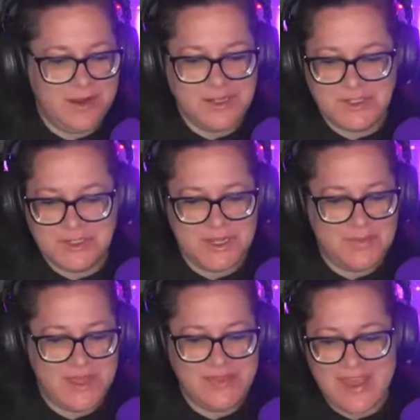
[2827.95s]
Great
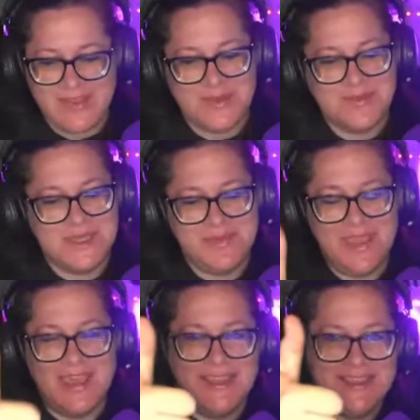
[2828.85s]
stream. Hit that thumbs up.
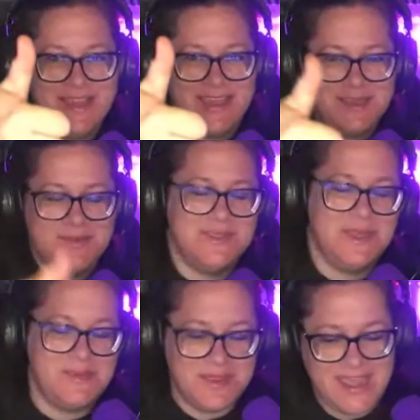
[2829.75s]
Yes, hit that thumbs
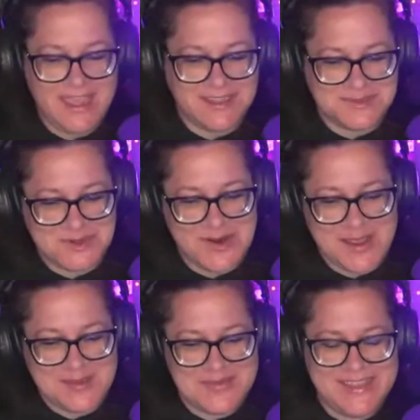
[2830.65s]
up. Like and subscribe.
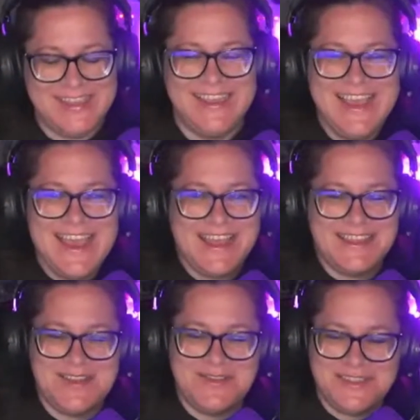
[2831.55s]
That
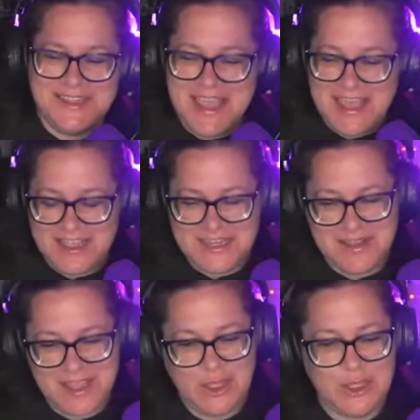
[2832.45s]
sounds
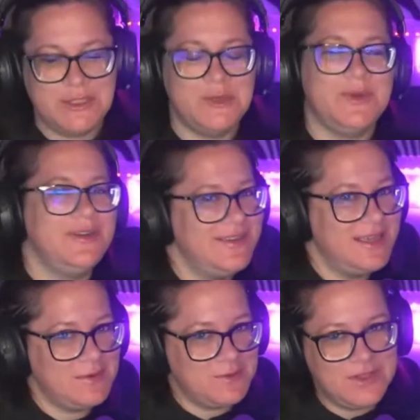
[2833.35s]
like a YouTuber.
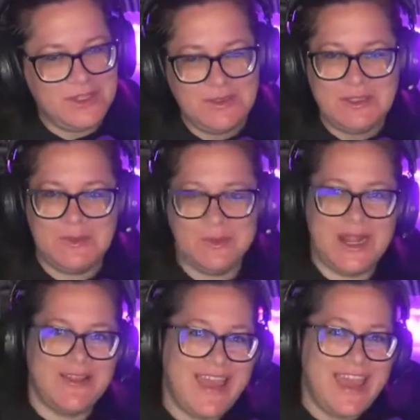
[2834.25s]
I'm a real YouTuber now.
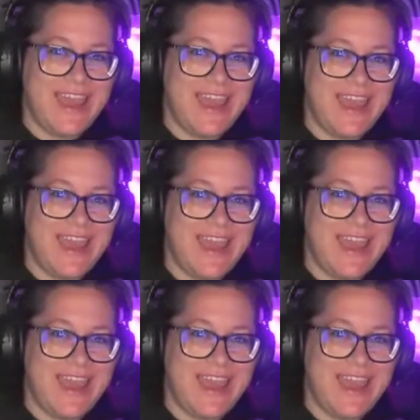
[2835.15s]
Like and subscribe.